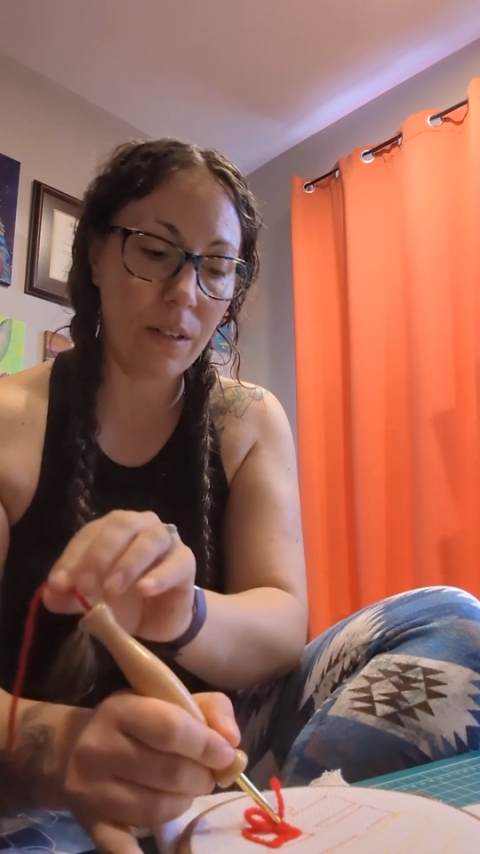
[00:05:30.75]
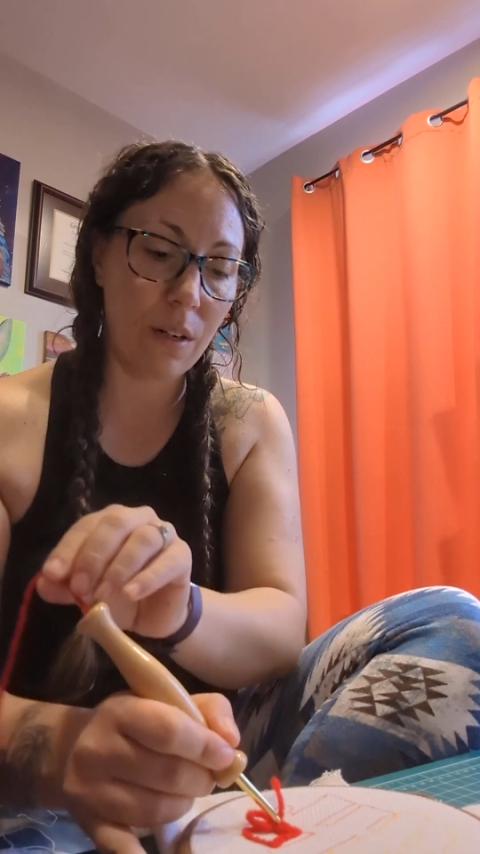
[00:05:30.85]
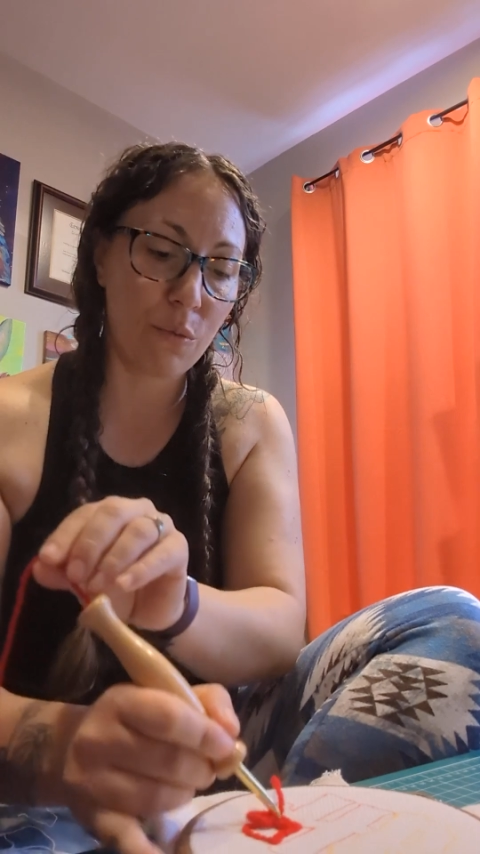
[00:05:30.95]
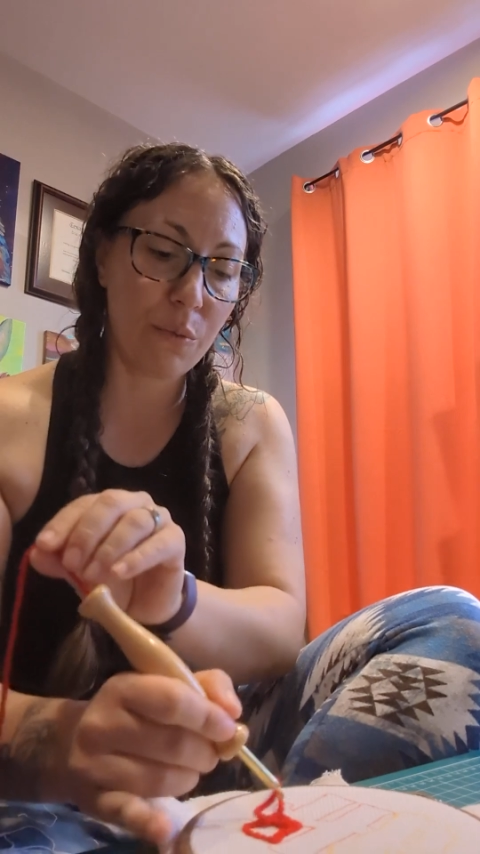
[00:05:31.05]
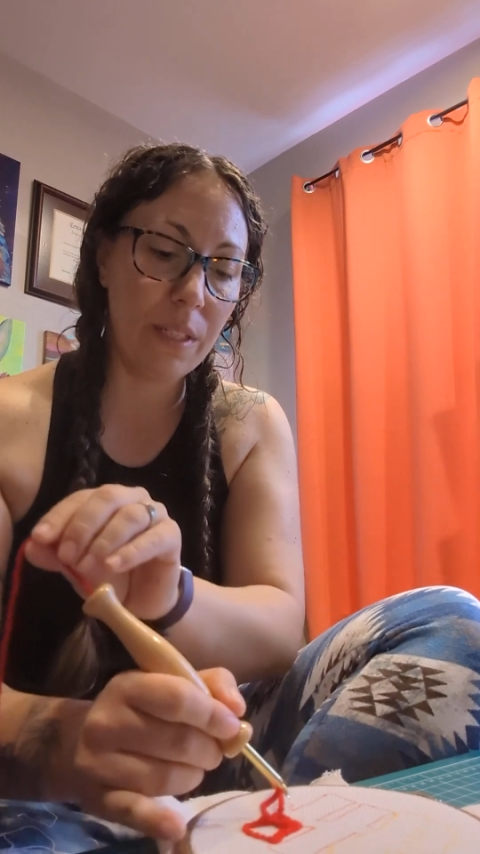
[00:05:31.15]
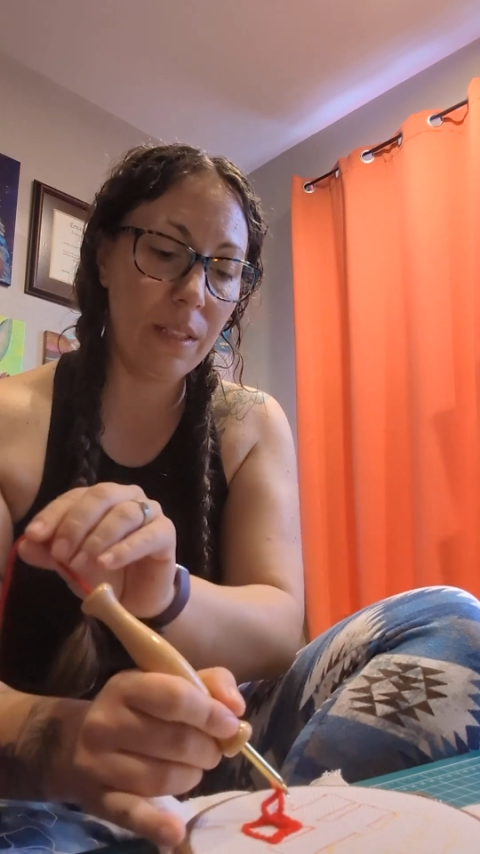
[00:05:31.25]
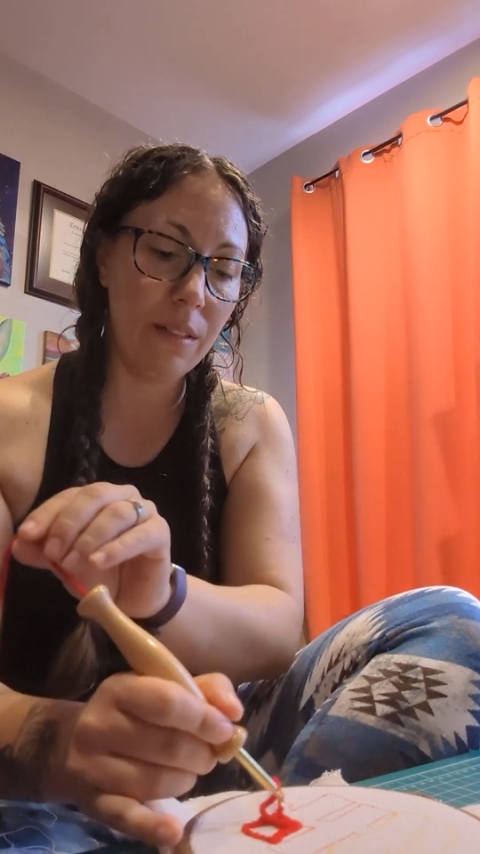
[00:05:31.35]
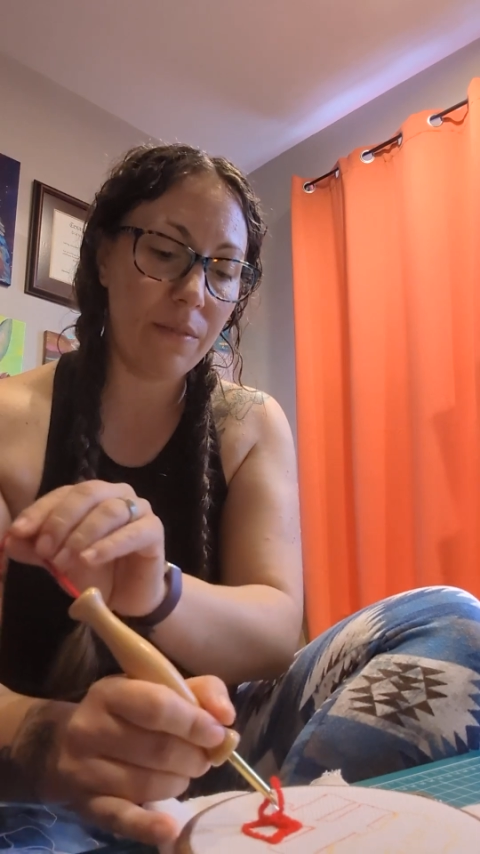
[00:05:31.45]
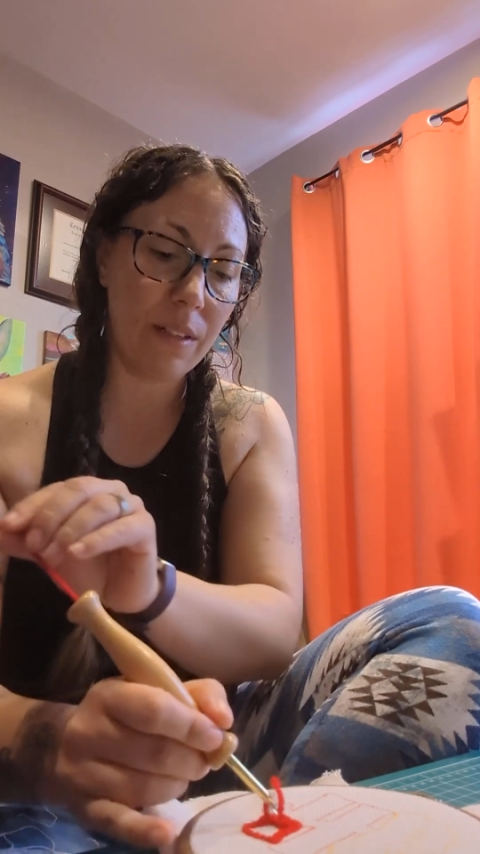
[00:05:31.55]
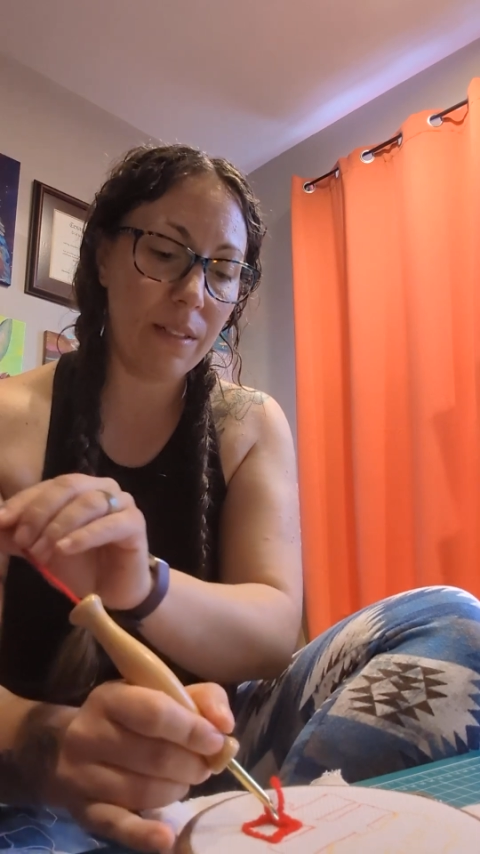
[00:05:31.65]
get a really
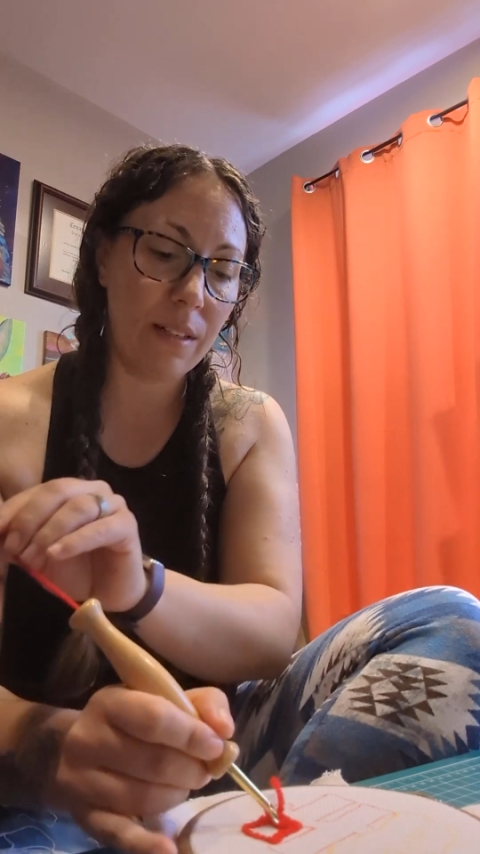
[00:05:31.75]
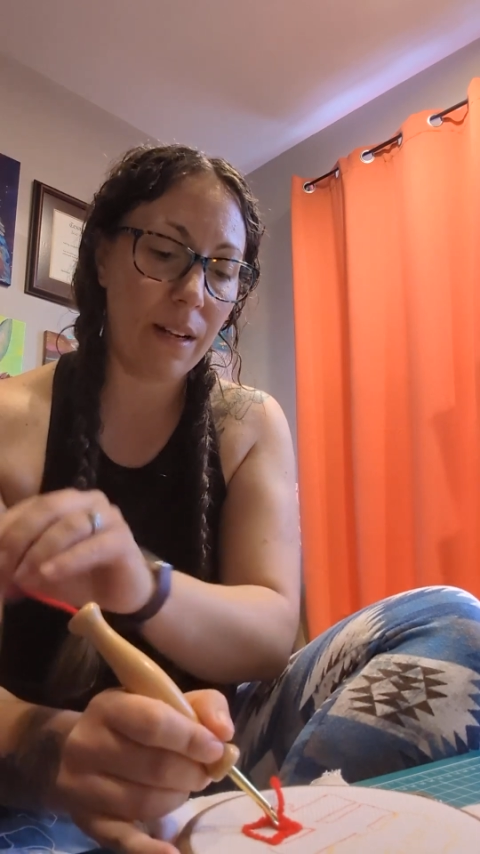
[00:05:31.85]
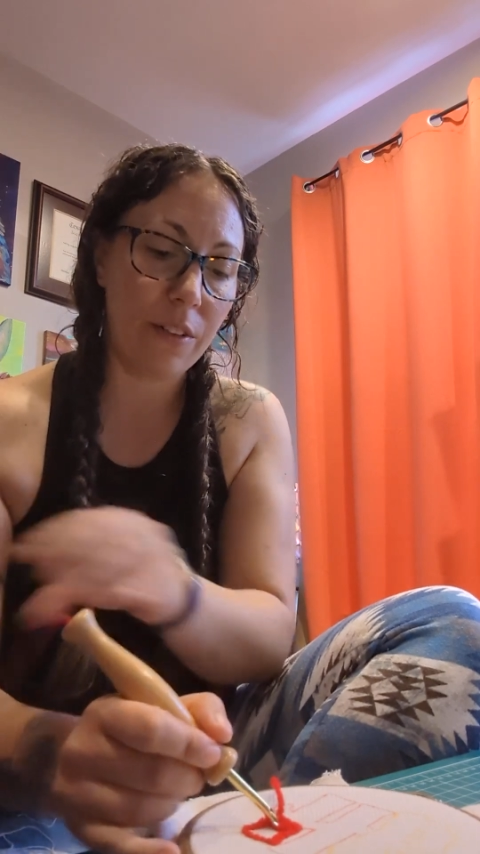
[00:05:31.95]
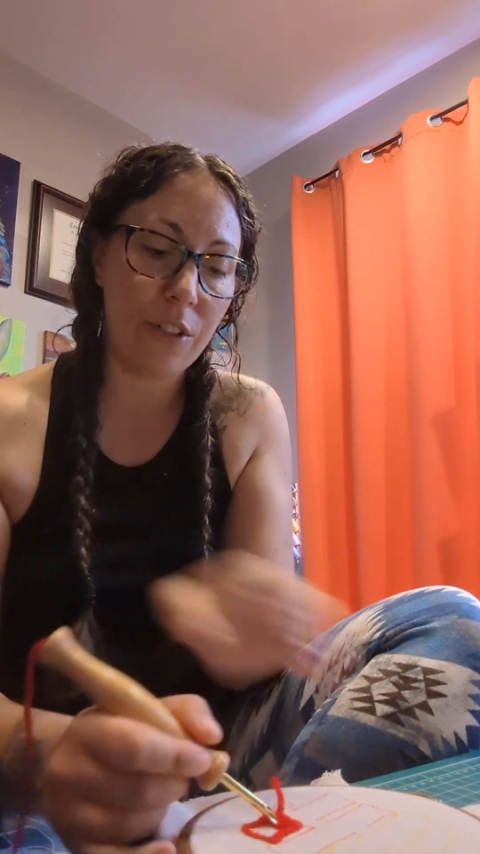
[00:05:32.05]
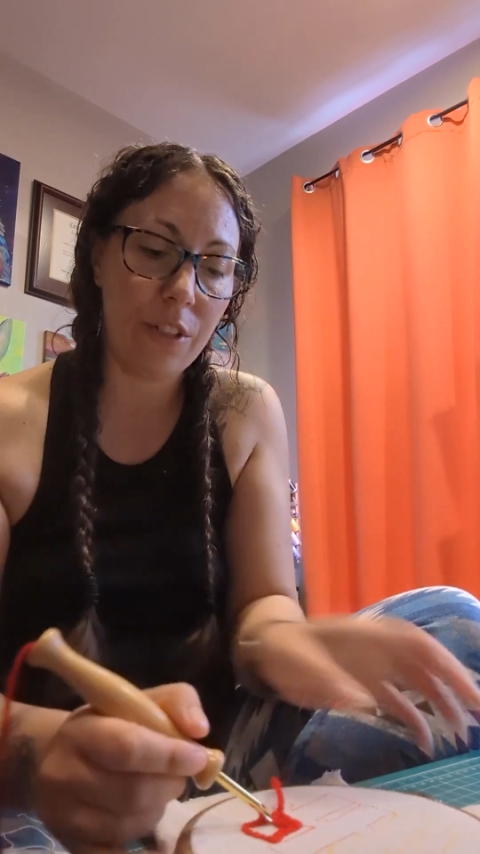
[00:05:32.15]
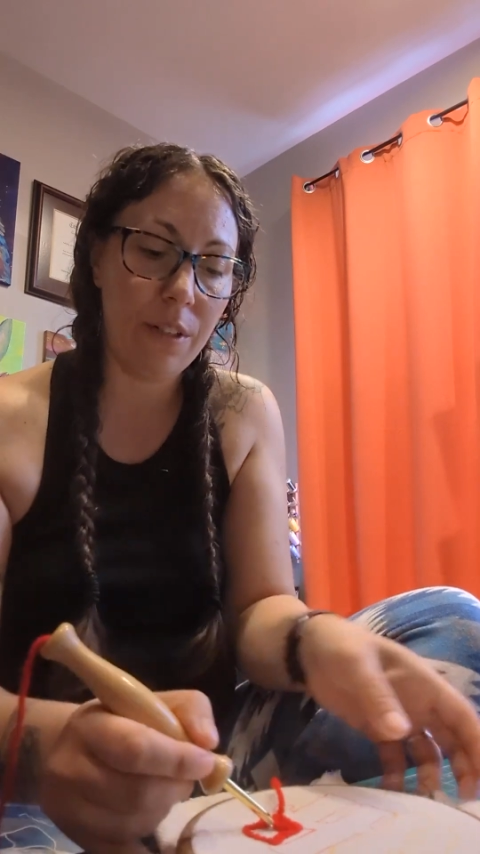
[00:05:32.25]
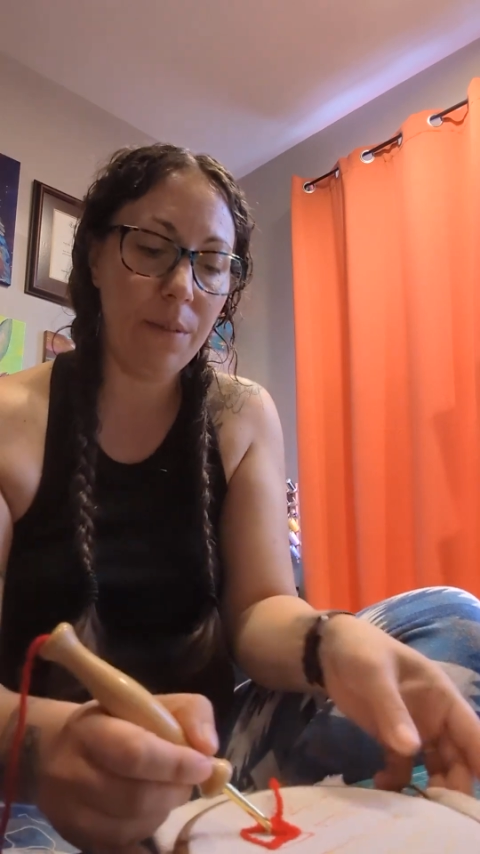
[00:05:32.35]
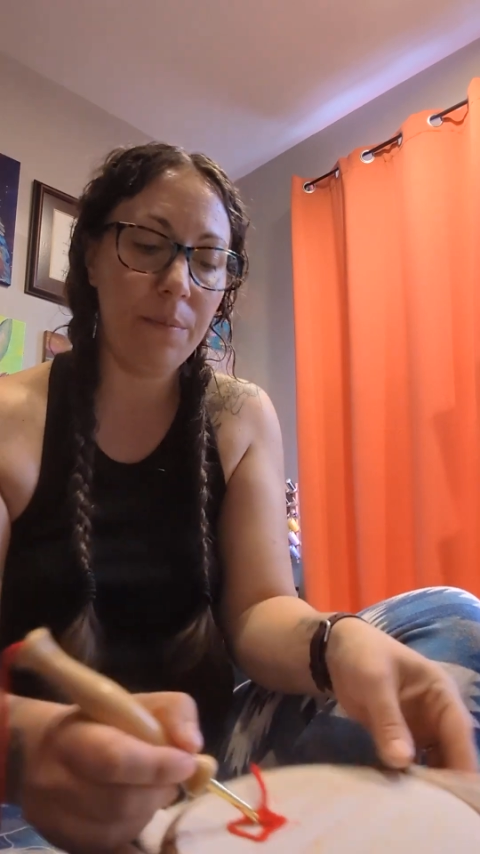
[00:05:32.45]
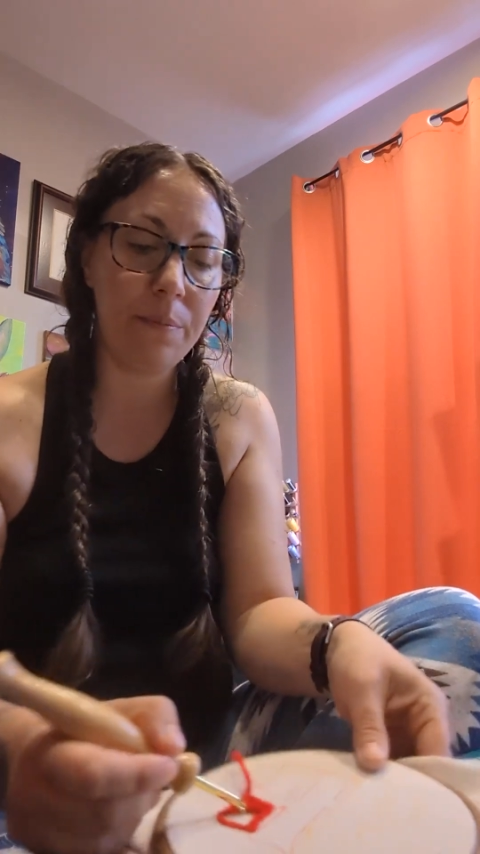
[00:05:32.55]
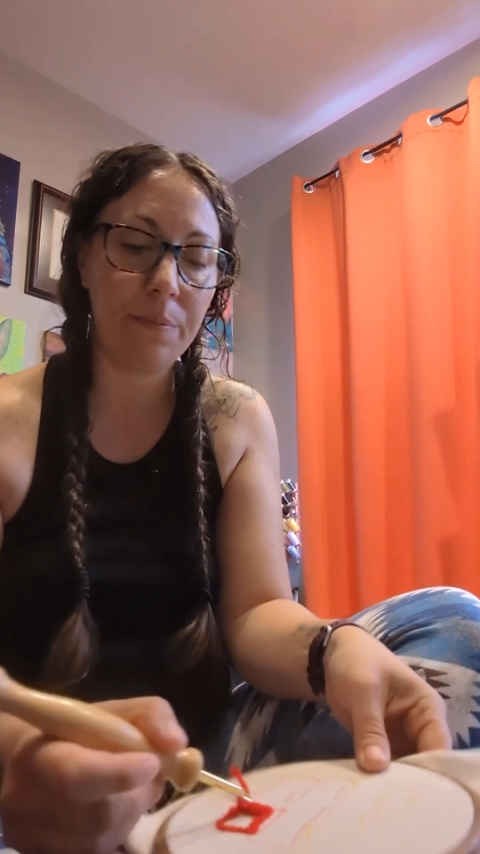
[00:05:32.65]
fun
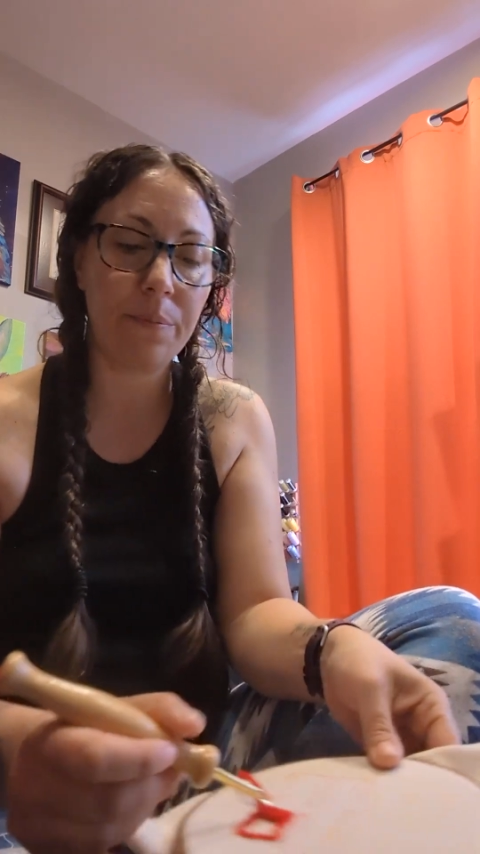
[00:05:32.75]
texture